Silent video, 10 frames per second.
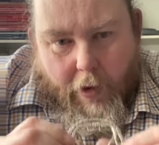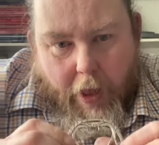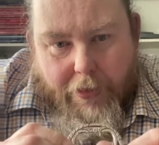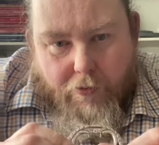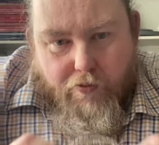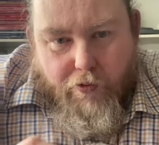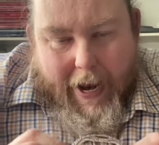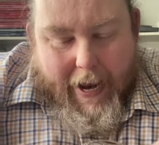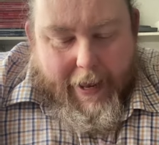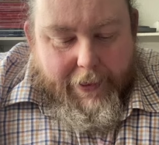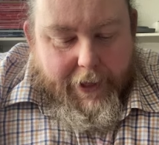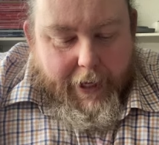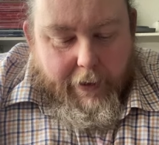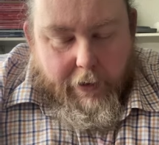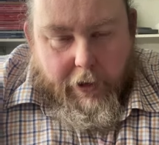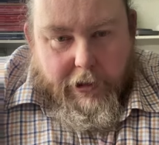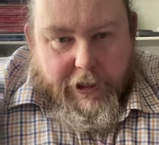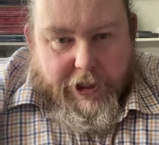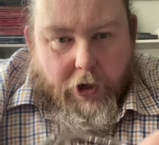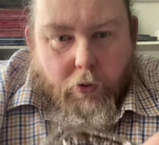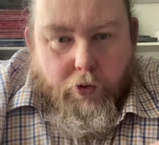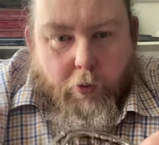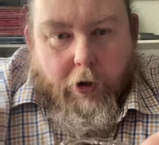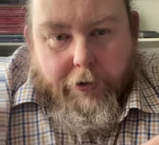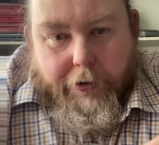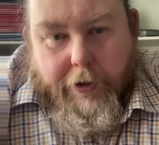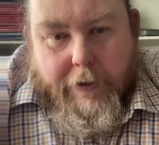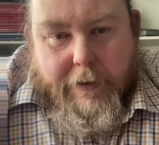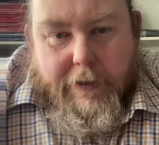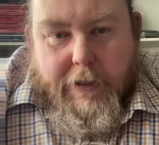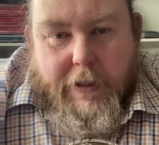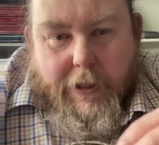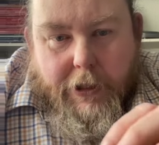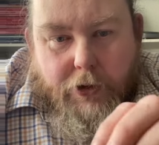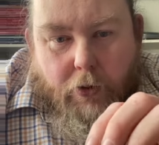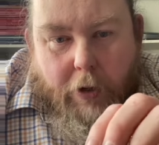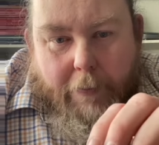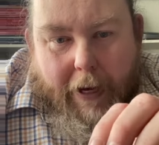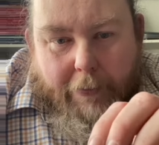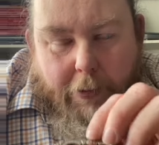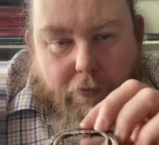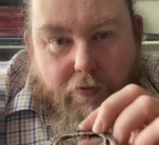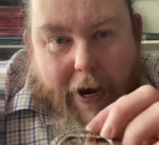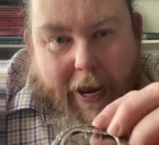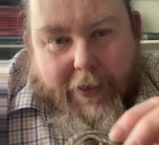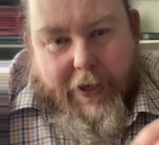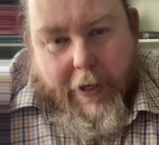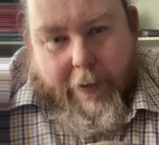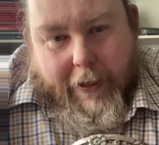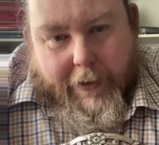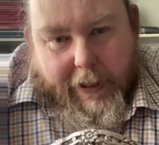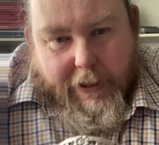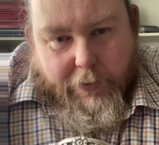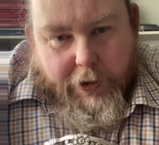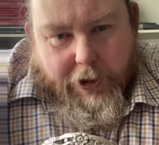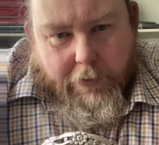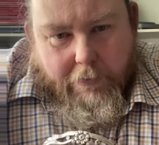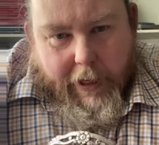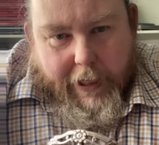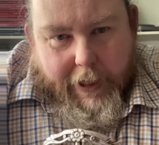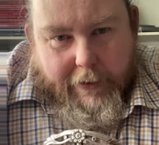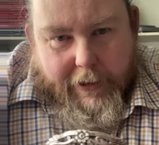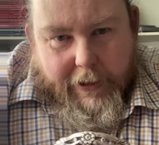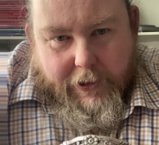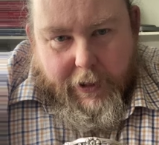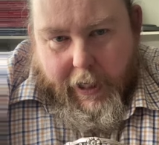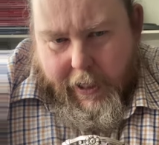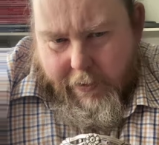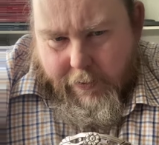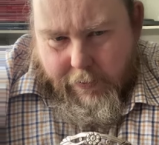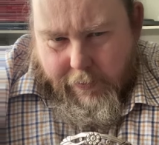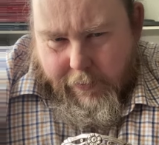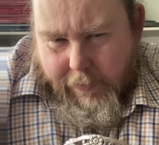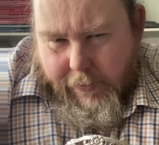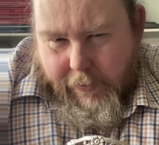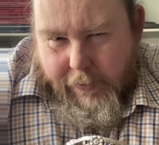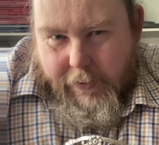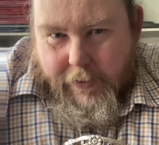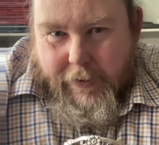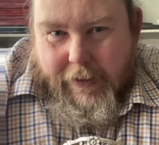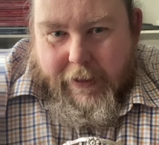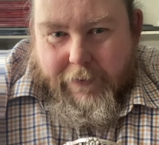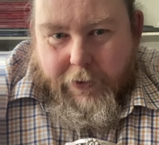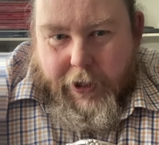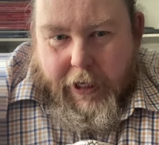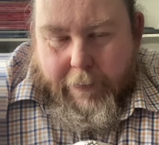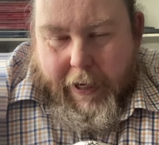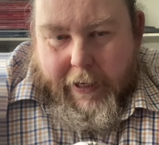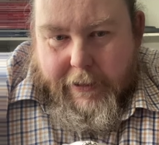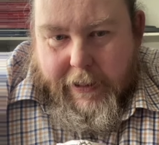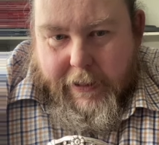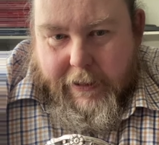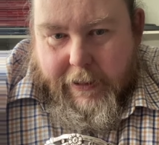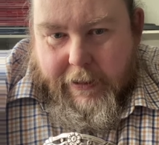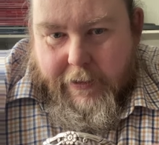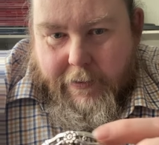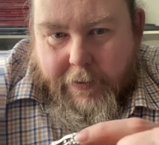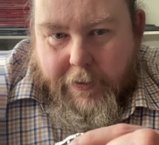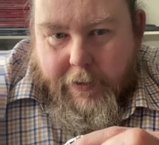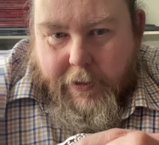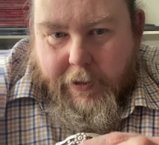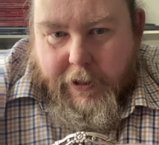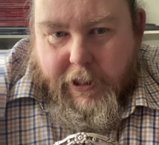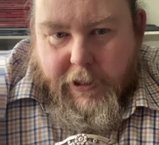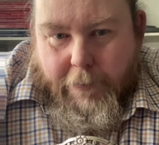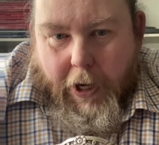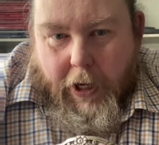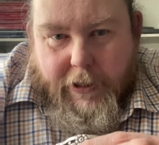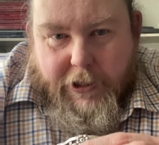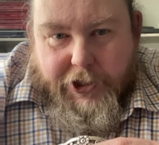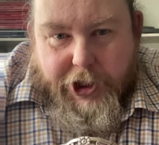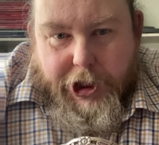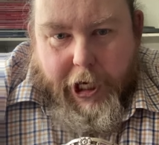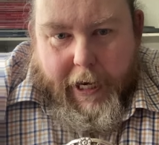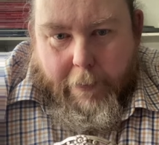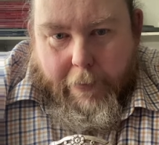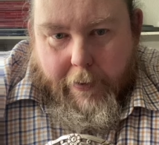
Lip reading: The rare thing, and I'll just hold one as I talk about them, the rare thing about these, which you may notice now, if you think about it, it's this part, it's the chape.